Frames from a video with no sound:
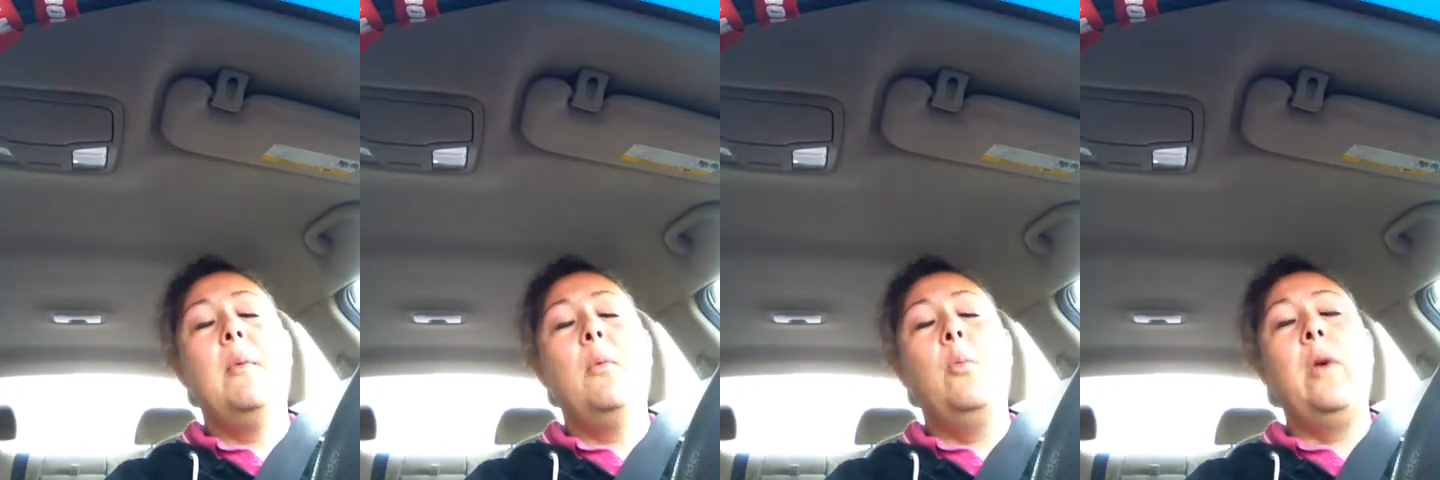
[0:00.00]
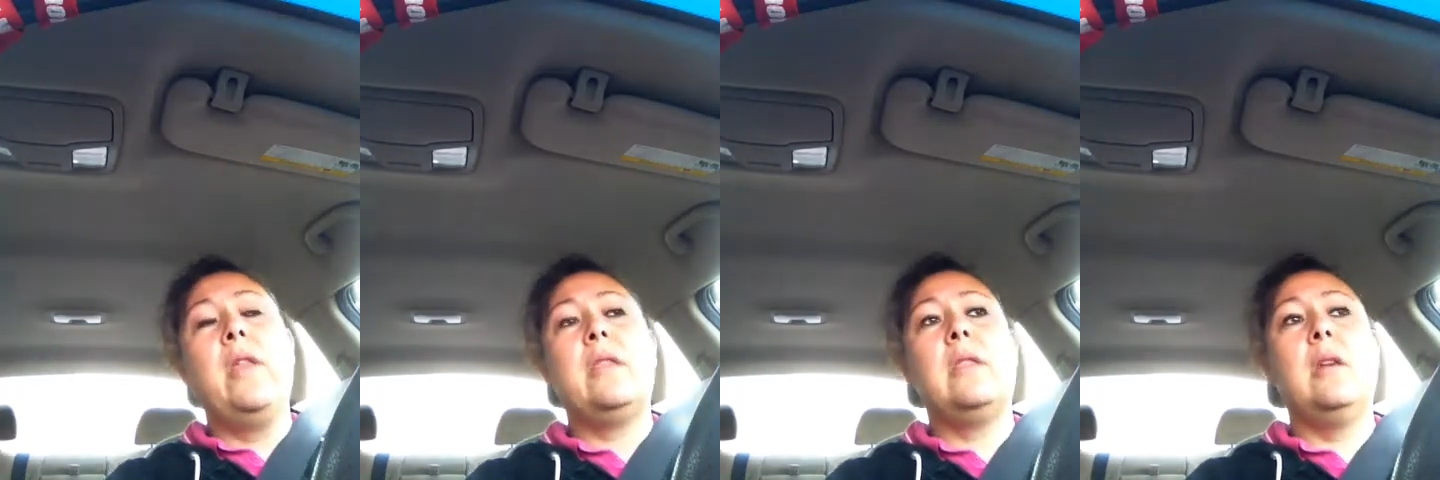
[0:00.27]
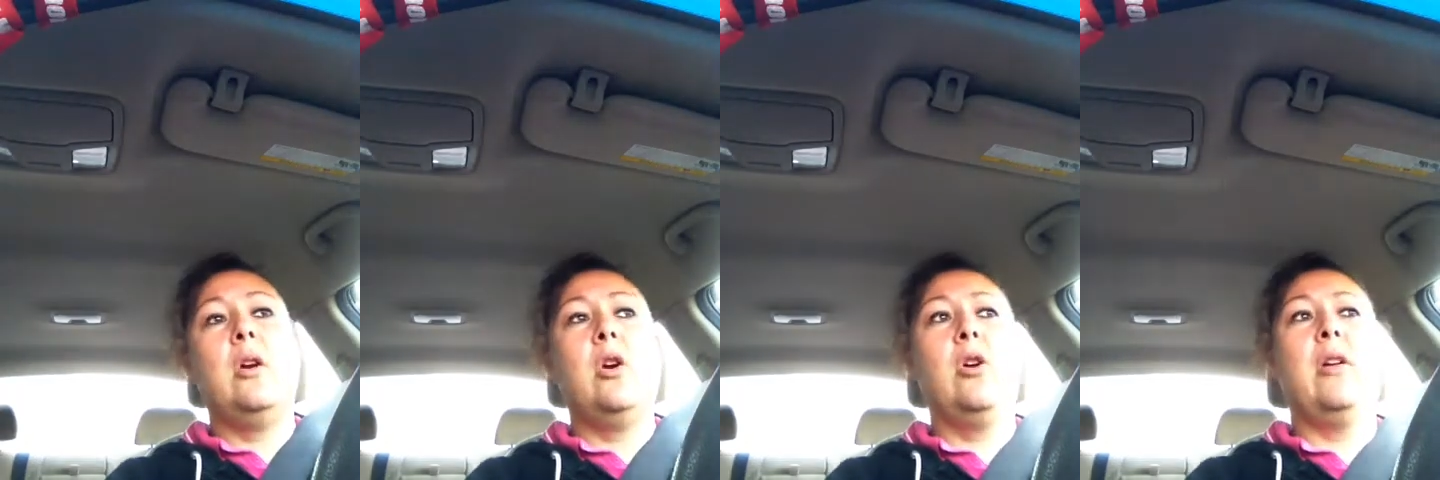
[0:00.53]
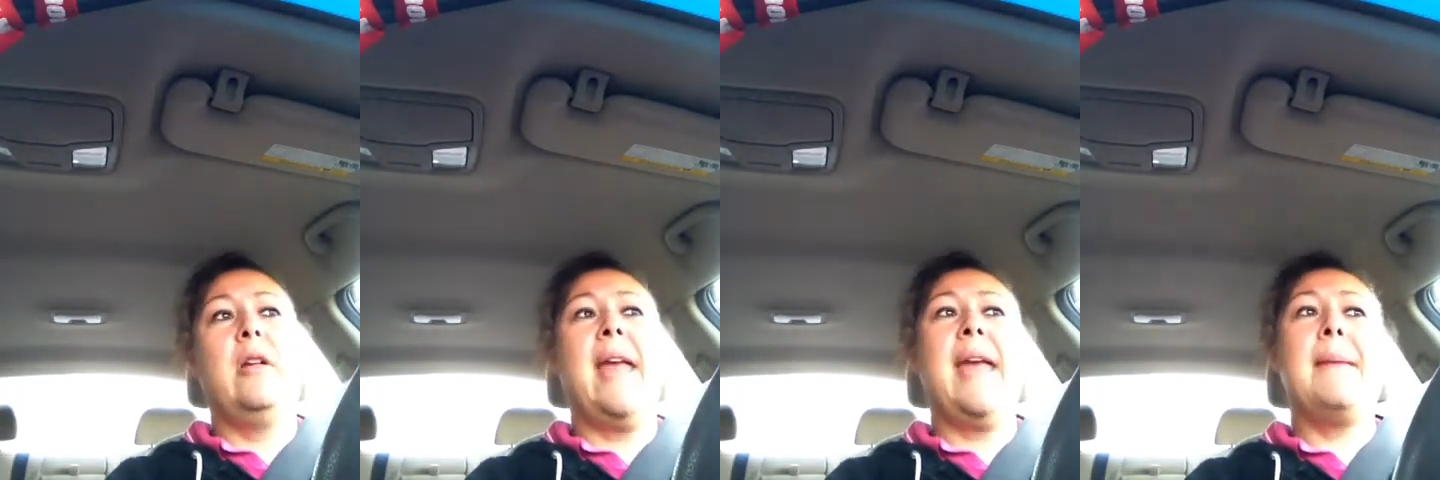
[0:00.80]
with
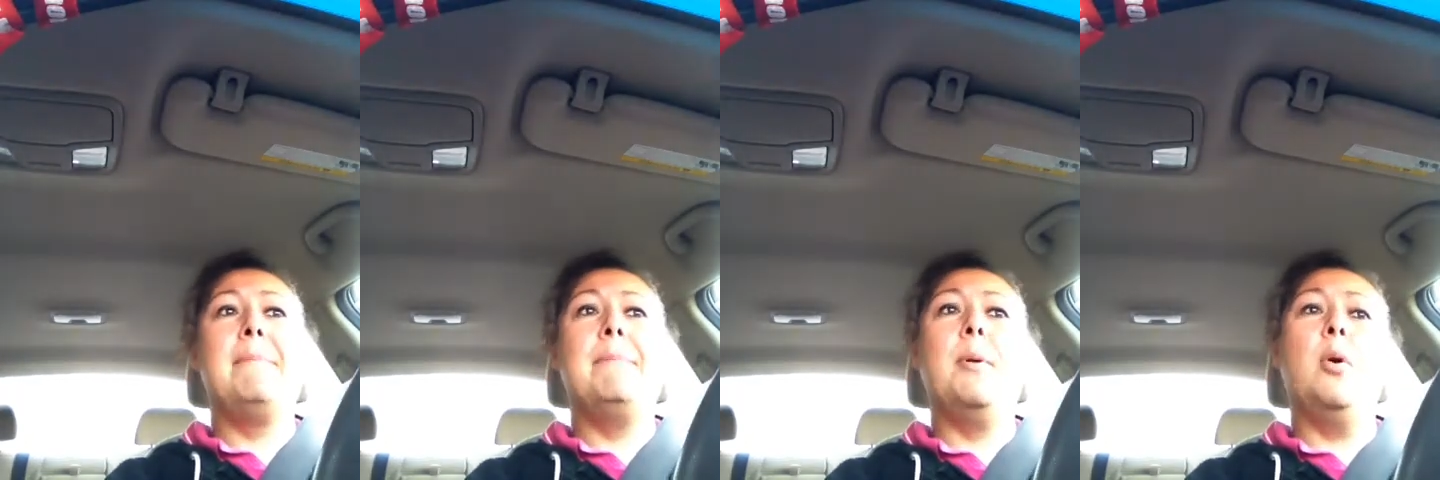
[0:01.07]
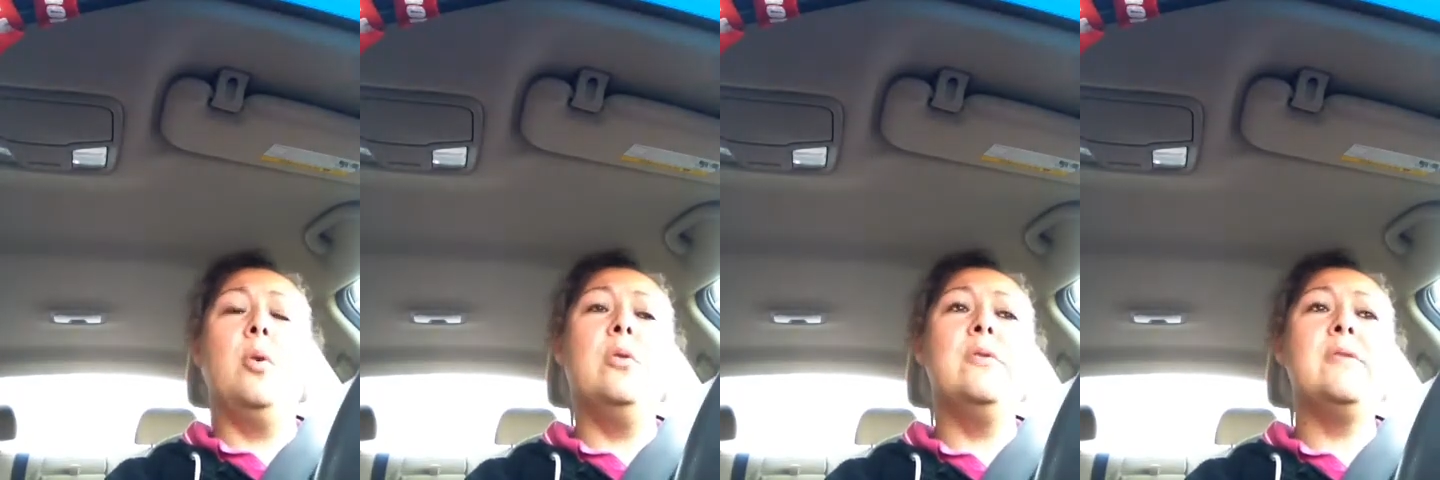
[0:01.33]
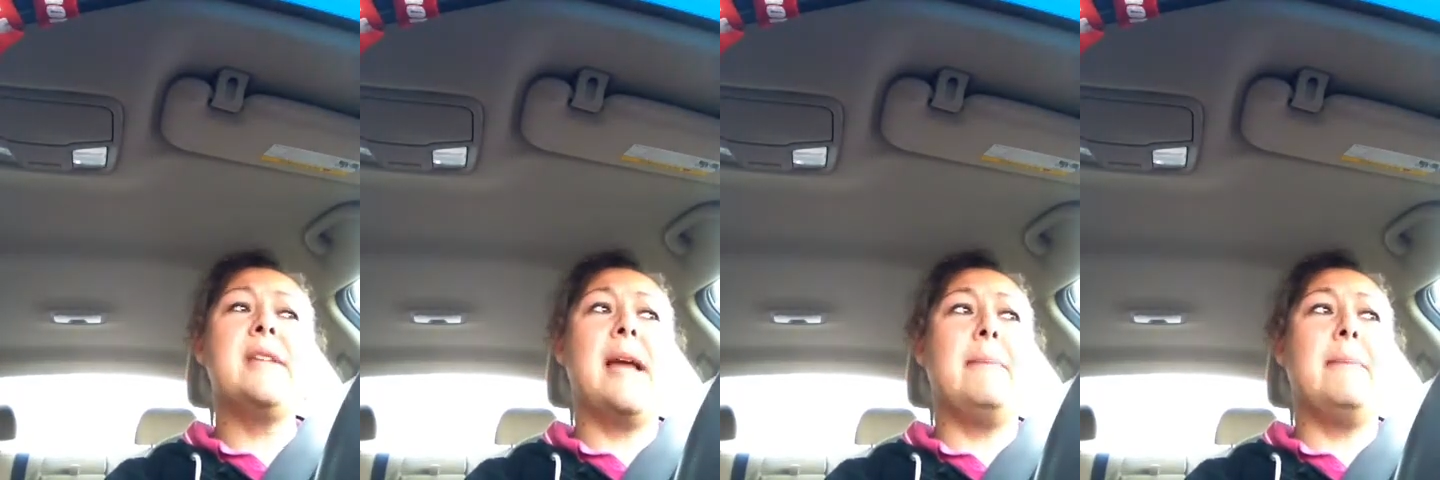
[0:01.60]
her egg bowls.